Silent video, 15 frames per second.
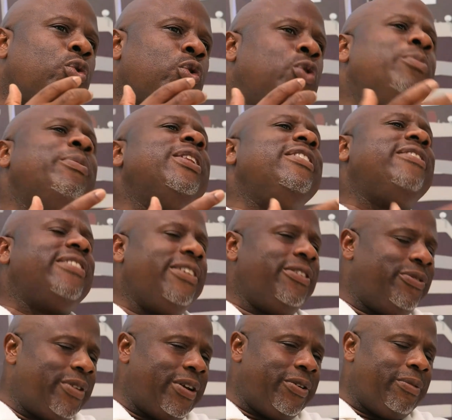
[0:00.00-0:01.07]

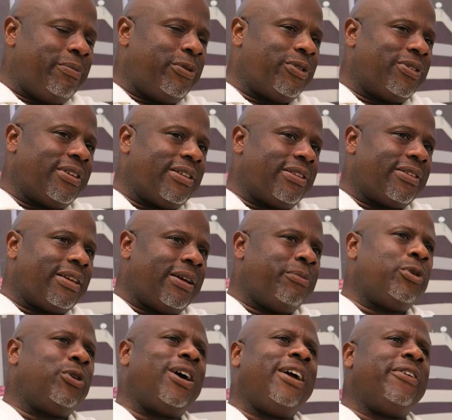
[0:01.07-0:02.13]
humility is very important.
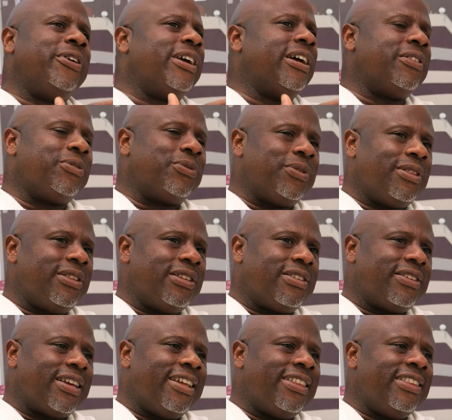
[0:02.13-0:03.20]
I'm not arrogant with
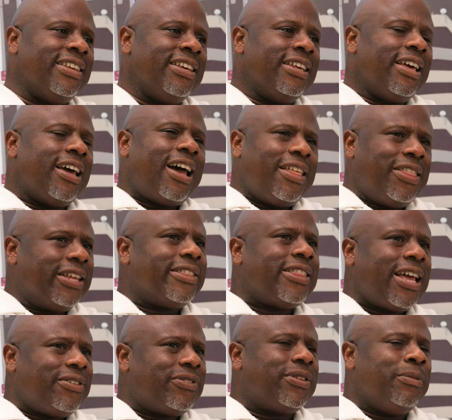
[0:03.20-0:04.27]
it. And I
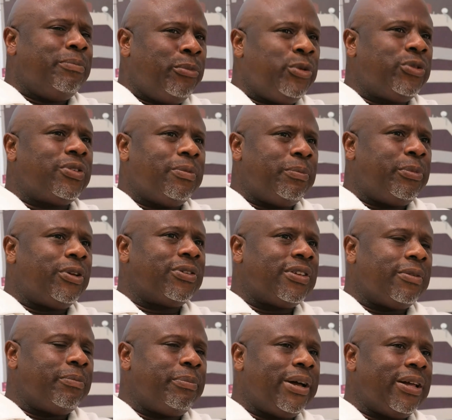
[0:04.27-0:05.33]
think that's the most important